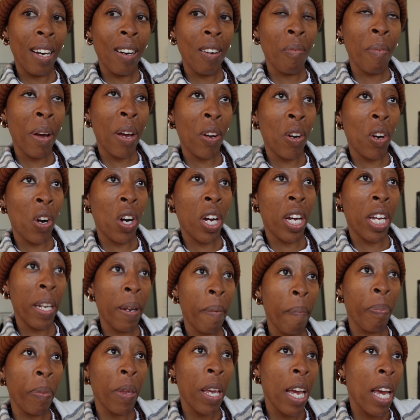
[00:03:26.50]
My God,
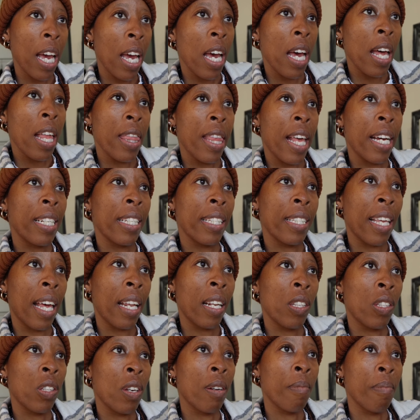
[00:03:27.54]
that design
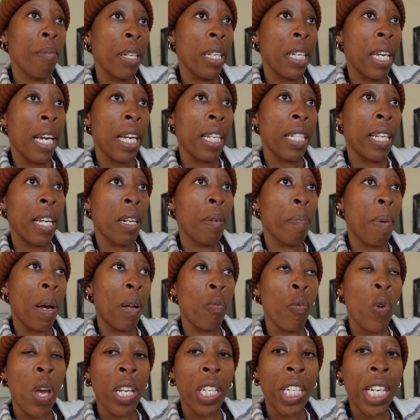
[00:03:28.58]
is complicated,
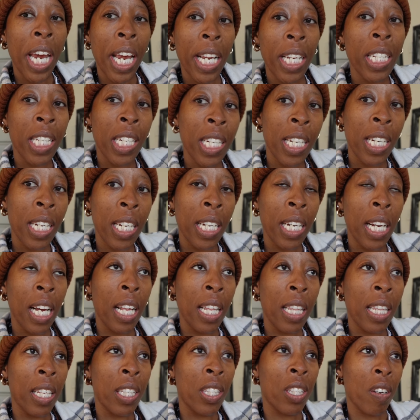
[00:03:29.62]
but we are changing
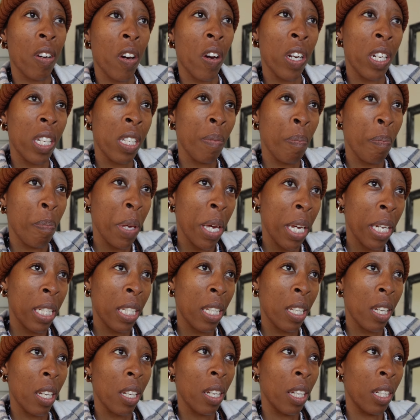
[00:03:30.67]
the skirt
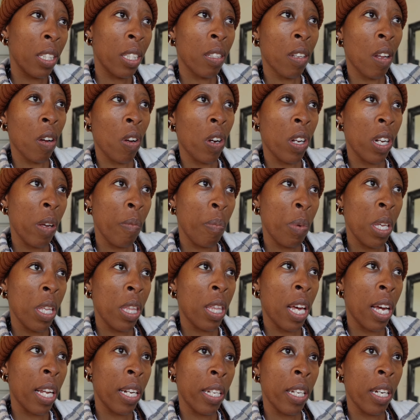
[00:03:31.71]
bit. It's not gonna be
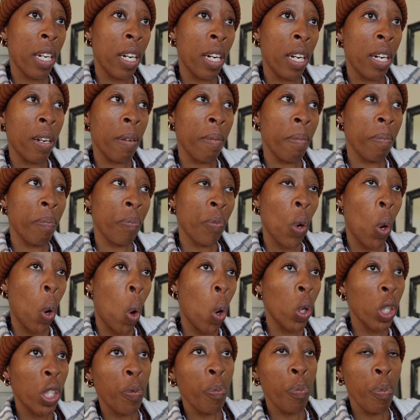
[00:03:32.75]
that
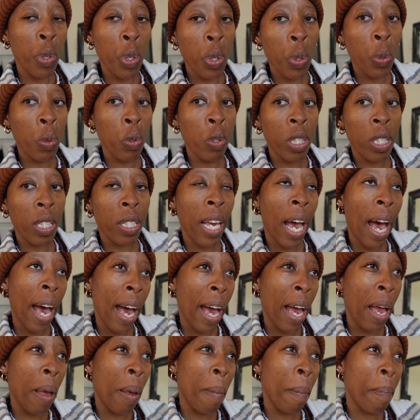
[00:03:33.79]
odd muse
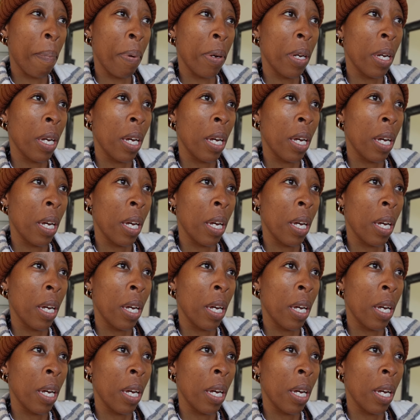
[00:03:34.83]
type